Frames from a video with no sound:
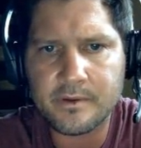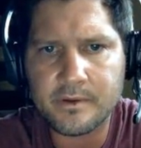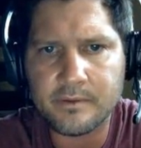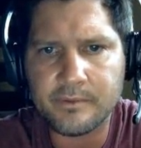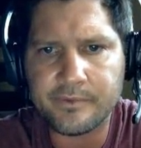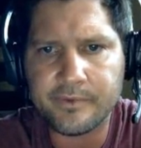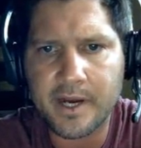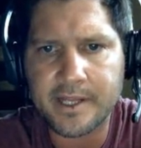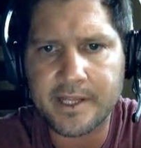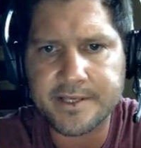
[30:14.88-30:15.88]
was
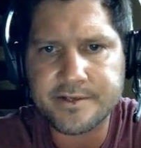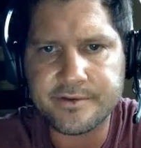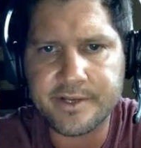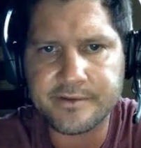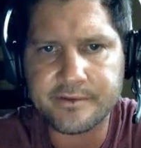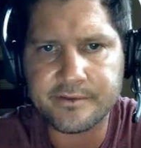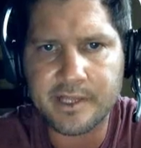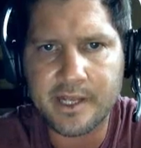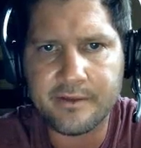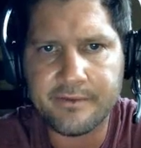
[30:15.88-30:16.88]
Friday yesterday, so there's a
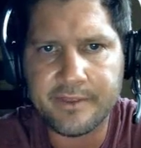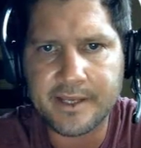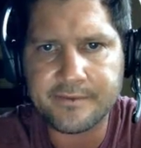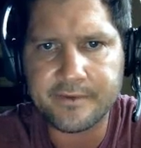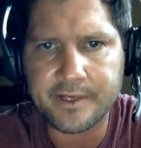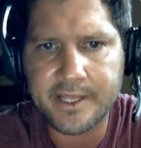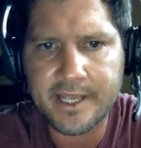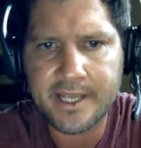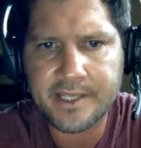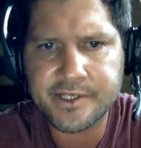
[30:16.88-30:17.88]
lot of thanks for
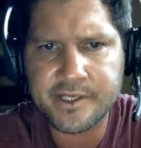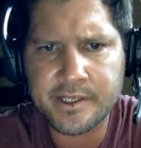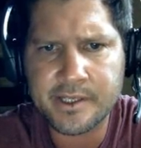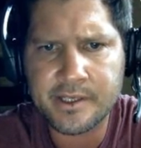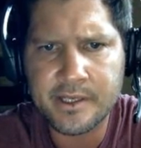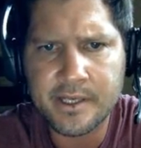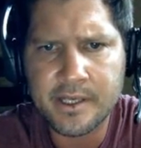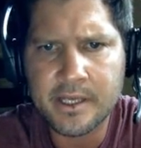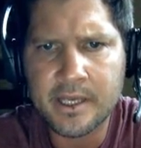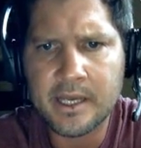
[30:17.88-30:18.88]
engaging.
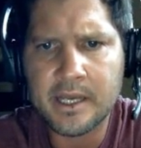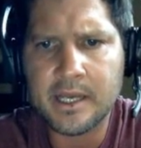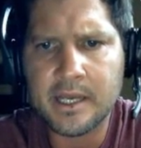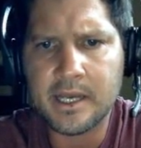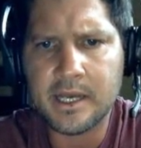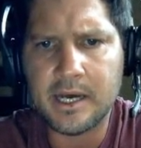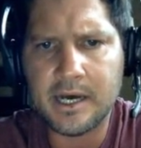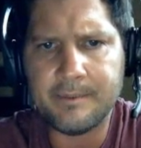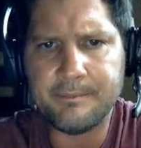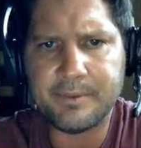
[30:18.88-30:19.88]

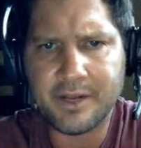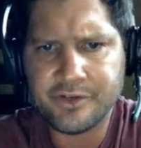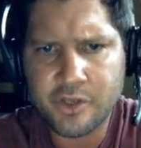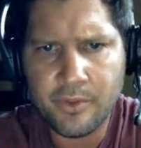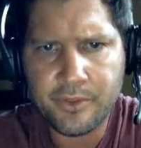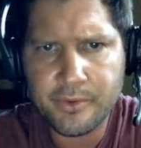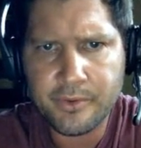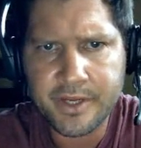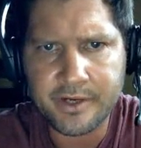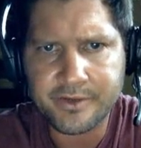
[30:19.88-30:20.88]
But I'll just go through
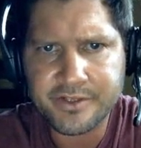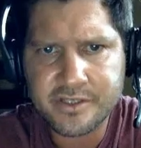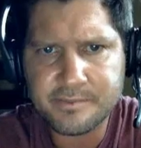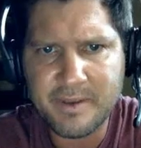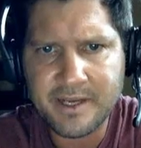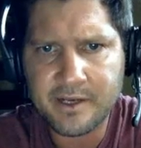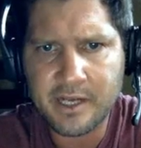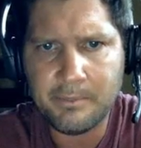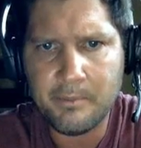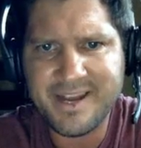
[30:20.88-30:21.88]
here and I'll just spend a
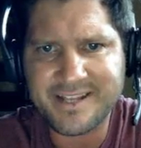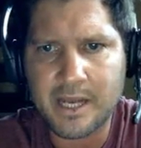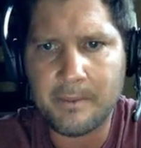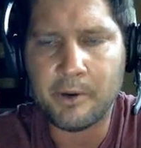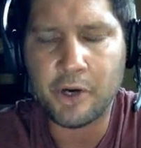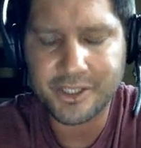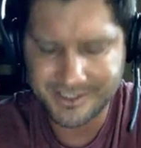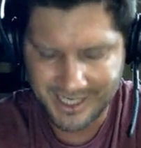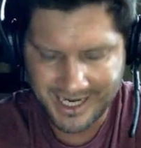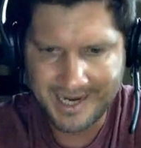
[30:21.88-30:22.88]
couple minutes. I'll put a
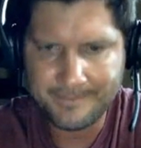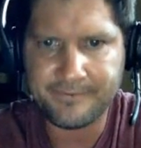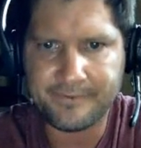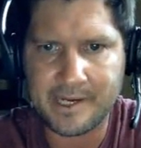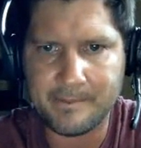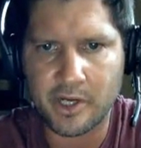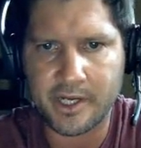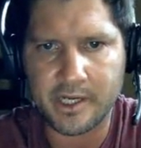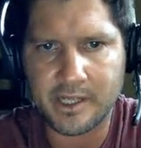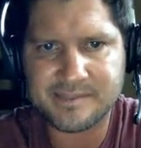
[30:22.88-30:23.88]
time frame on
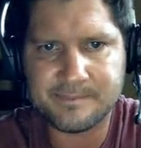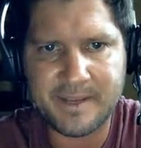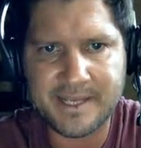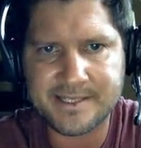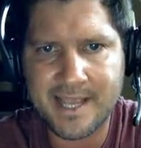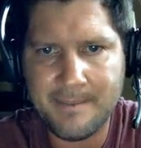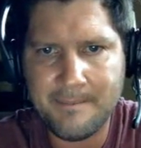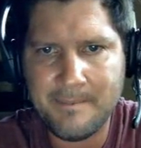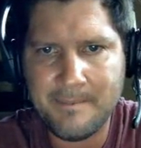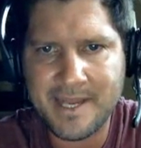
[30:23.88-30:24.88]
it. I'll spend 10
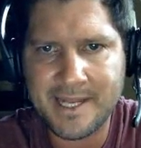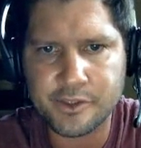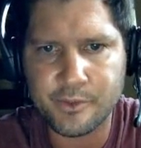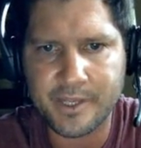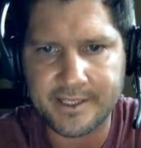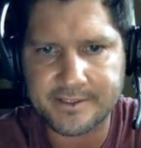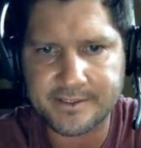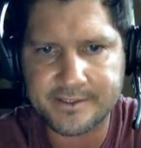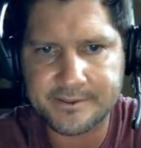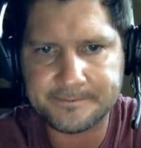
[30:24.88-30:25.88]
minutes doing this.